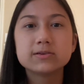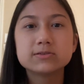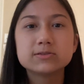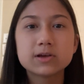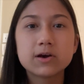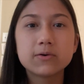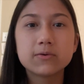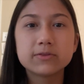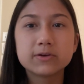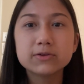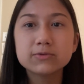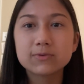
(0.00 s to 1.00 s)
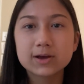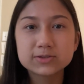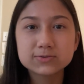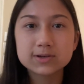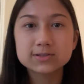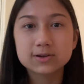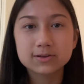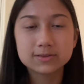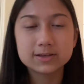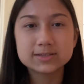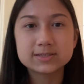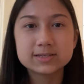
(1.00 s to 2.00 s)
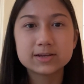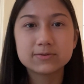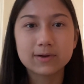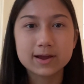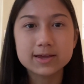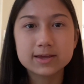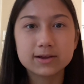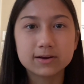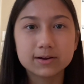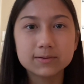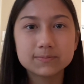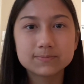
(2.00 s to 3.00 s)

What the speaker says: So those restaurants are listed right here.